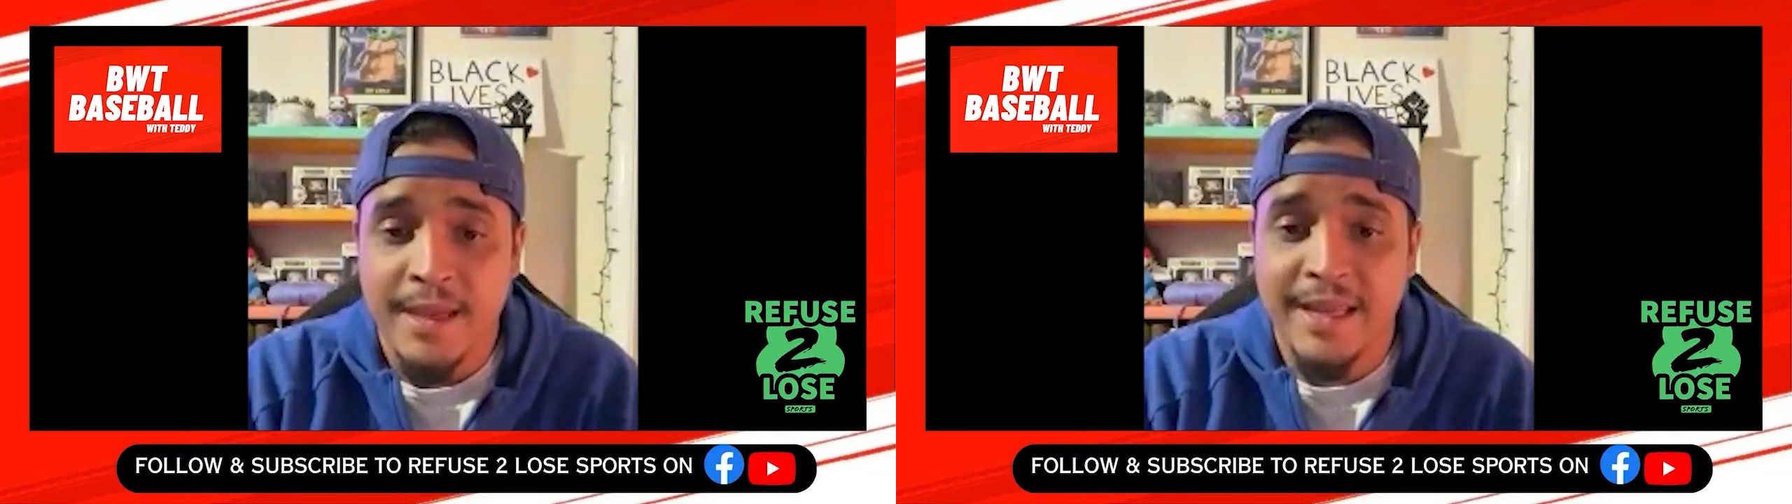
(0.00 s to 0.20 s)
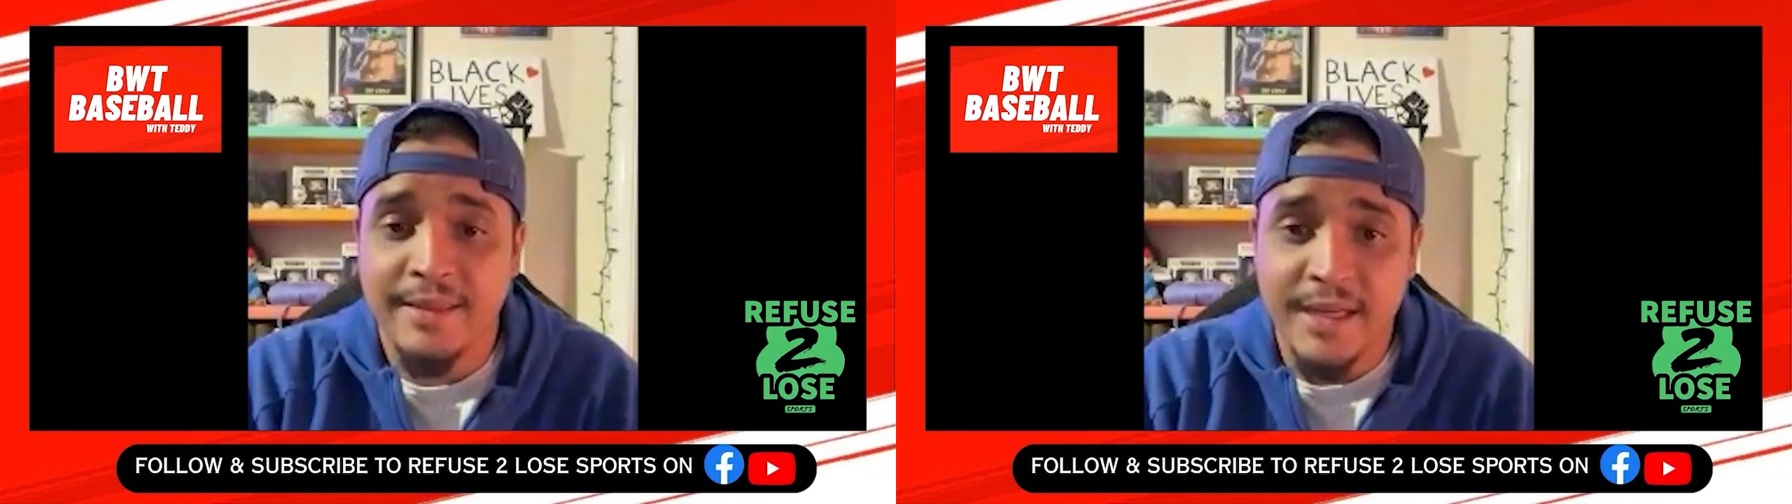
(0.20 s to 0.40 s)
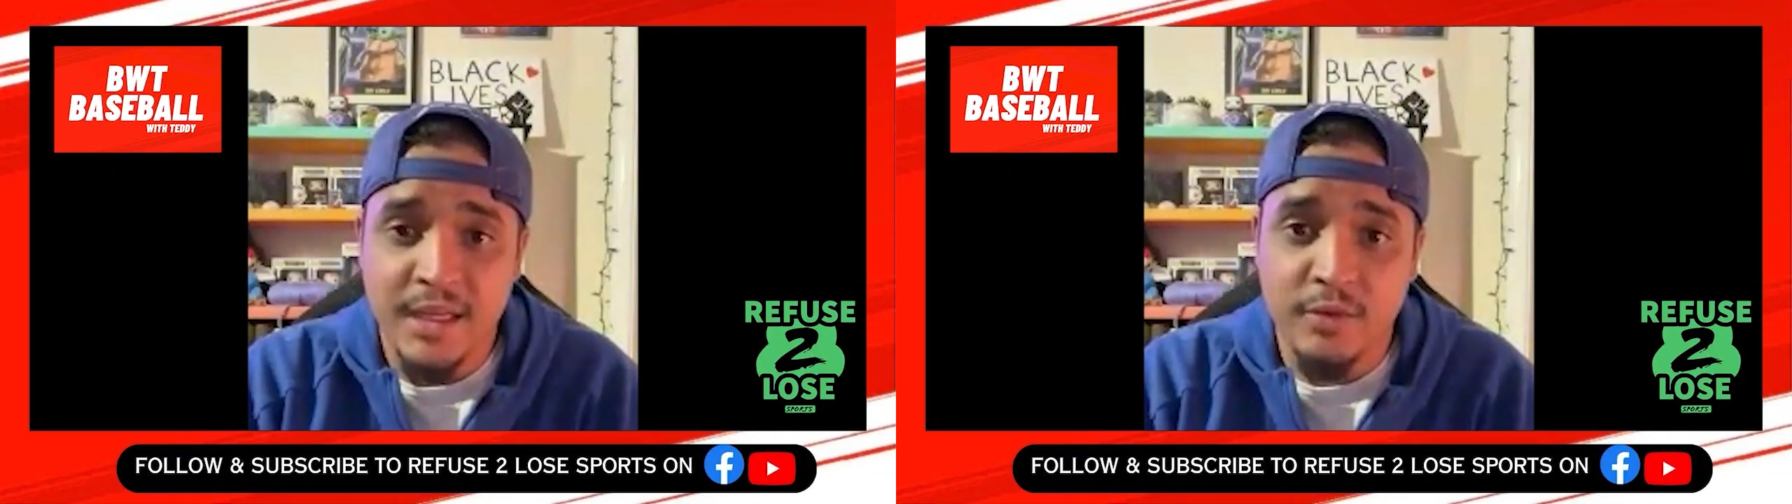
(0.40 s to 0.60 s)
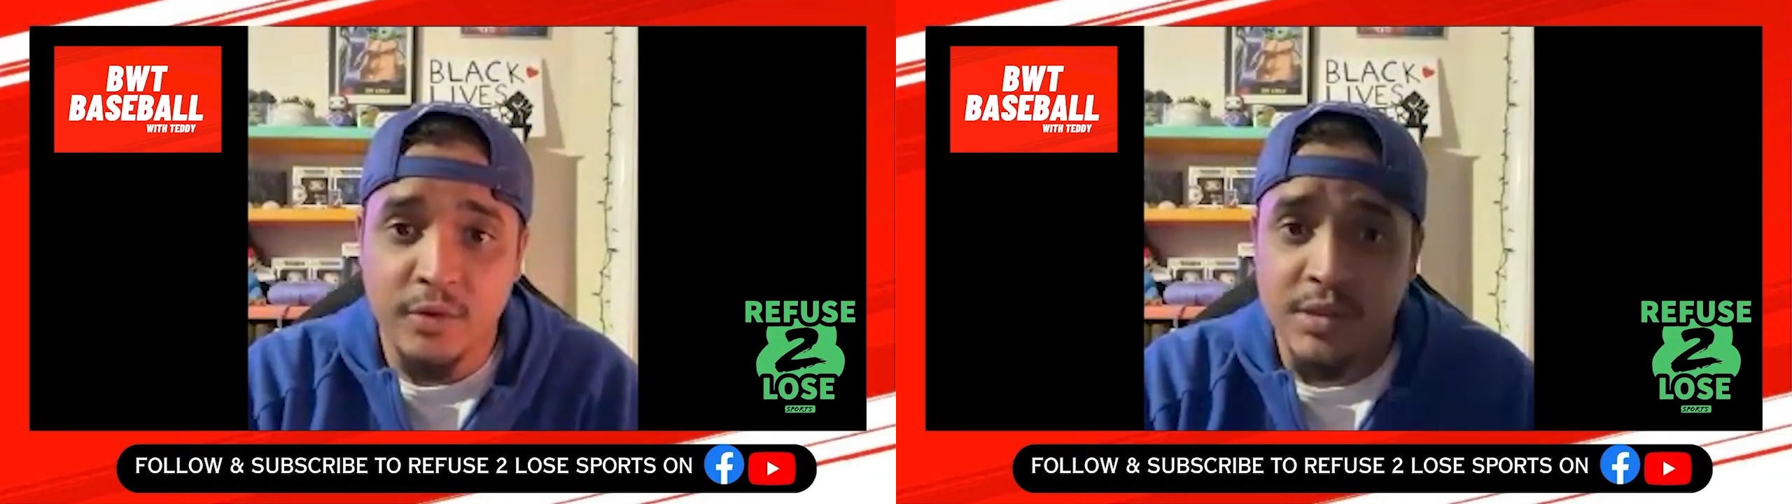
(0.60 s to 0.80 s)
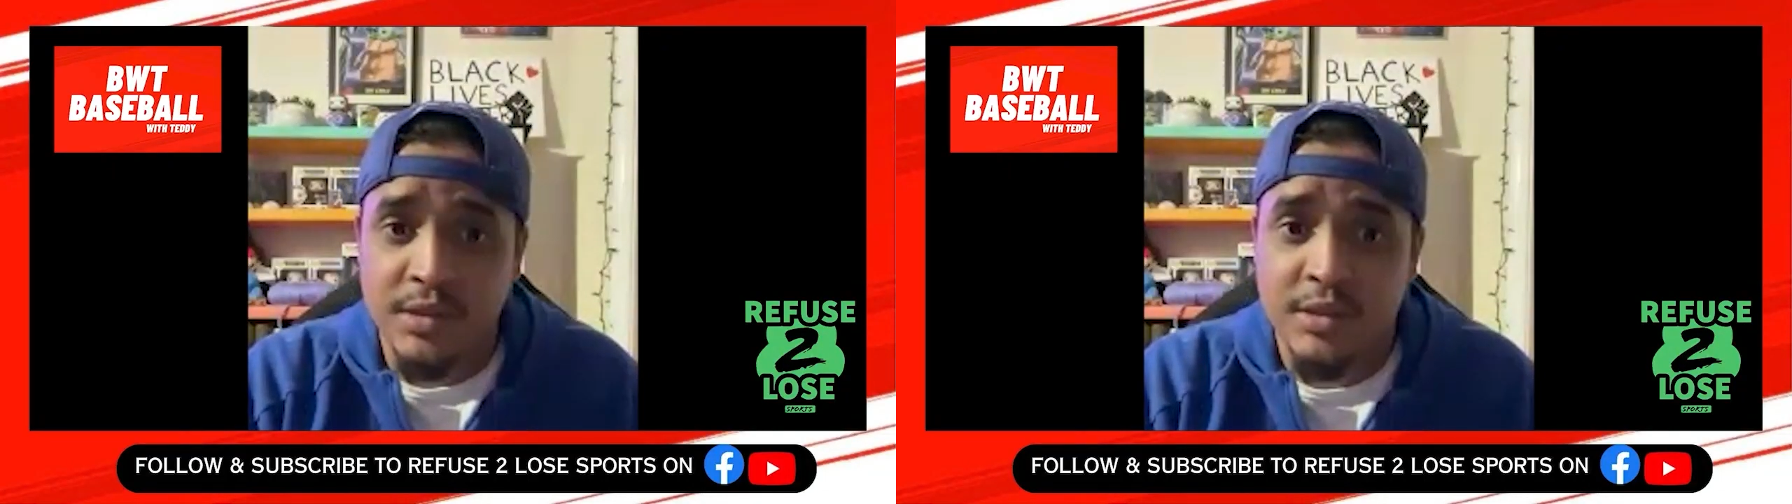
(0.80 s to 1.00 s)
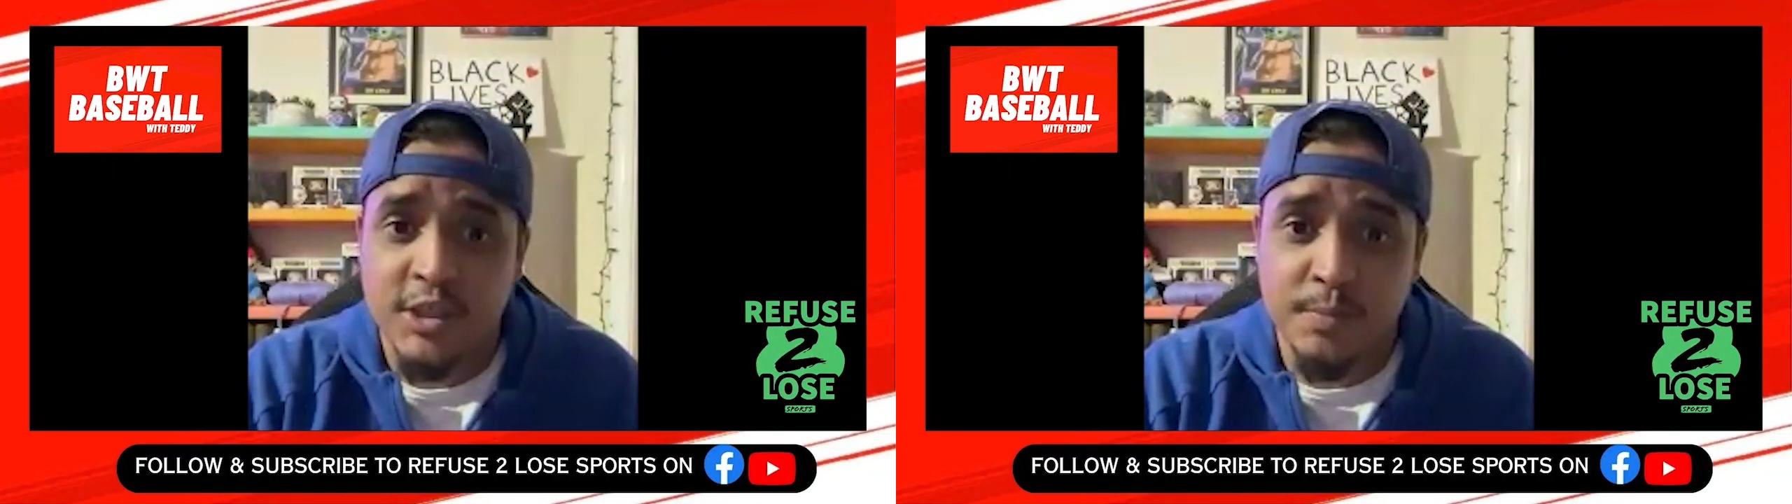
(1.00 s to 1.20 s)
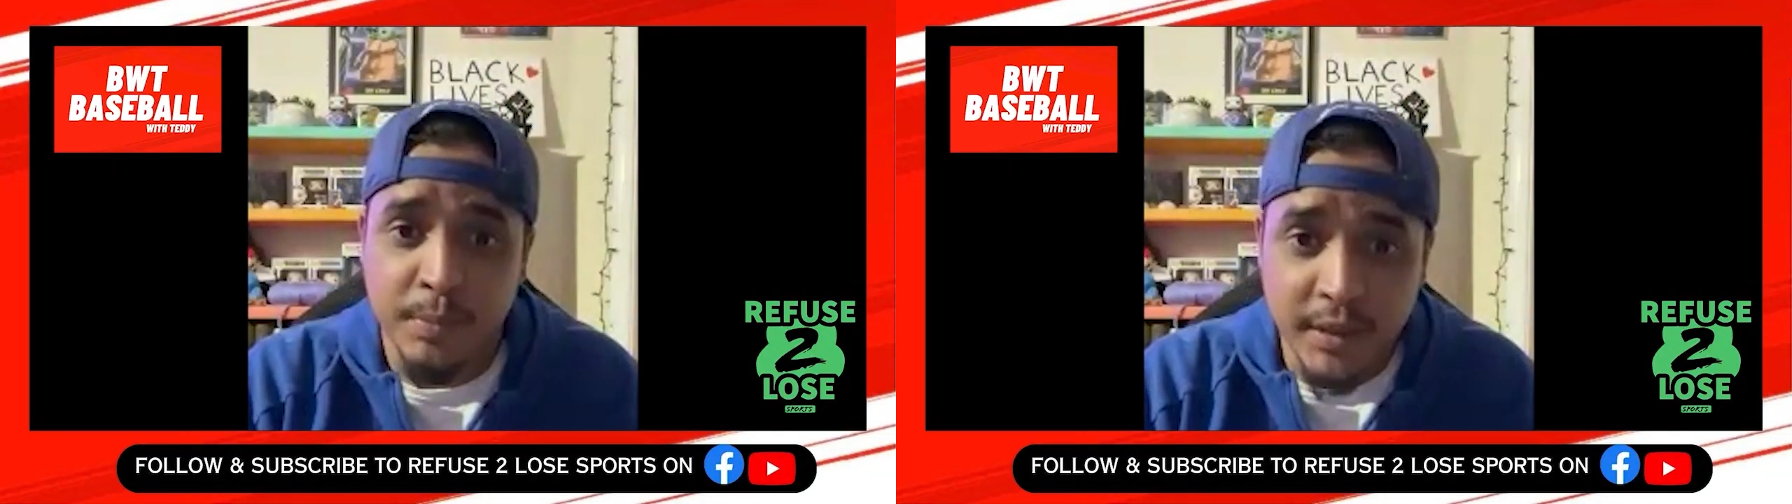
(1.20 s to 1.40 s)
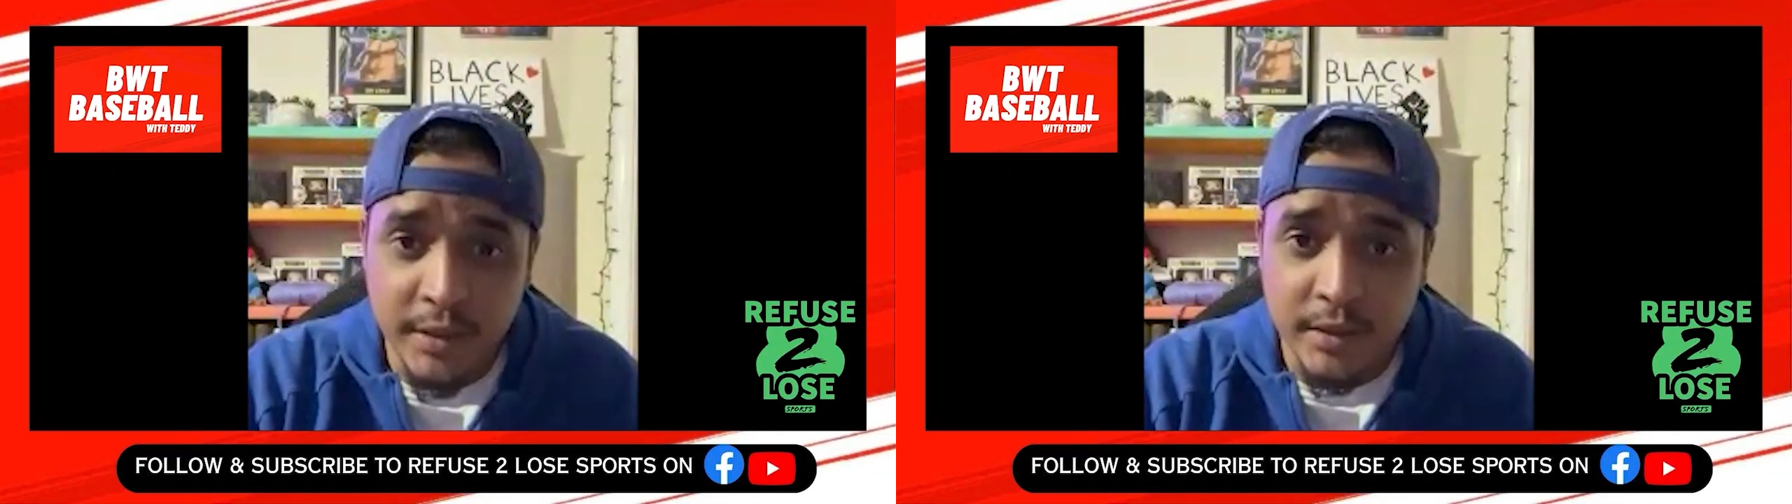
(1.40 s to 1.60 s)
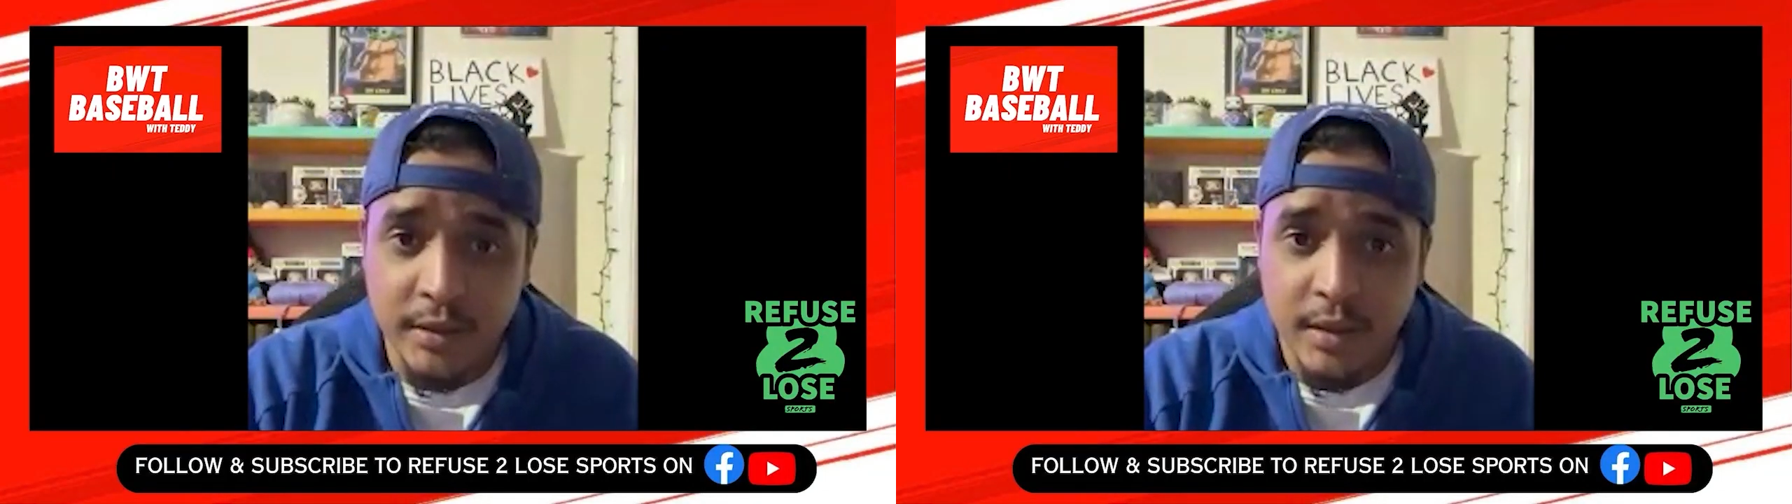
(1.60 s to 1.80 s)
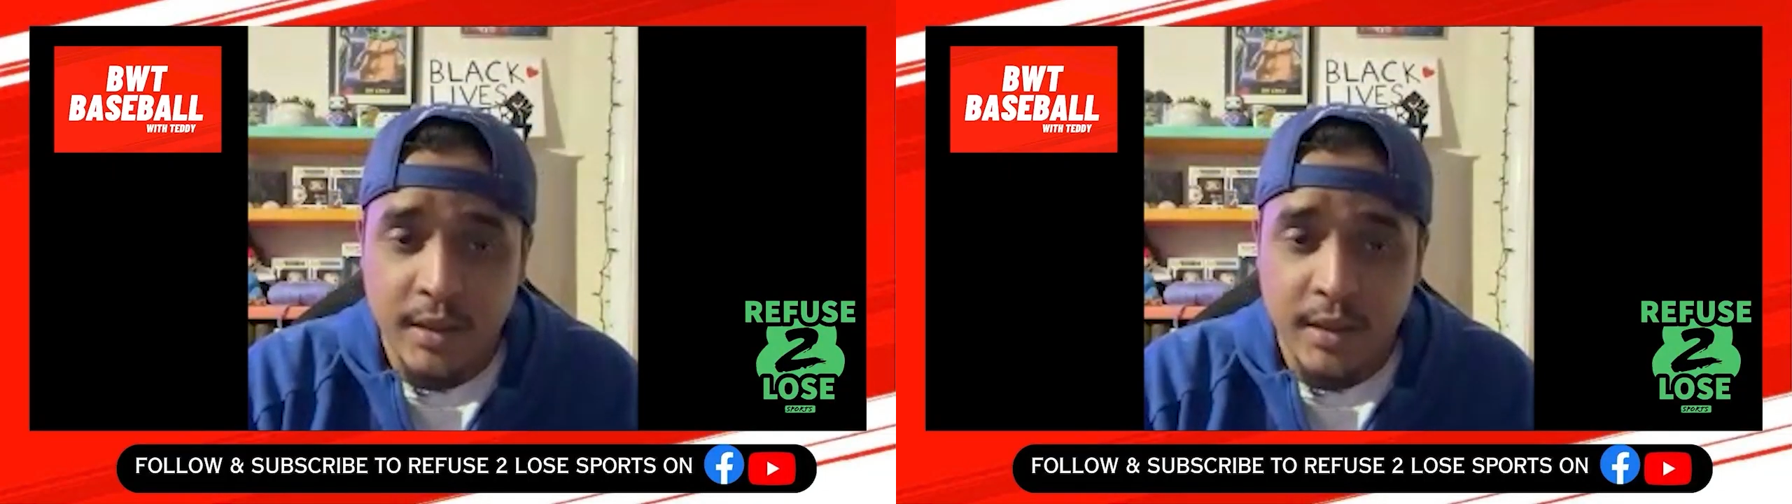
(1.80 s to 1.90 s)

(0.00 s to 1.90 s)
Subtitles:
And then he throws a splitter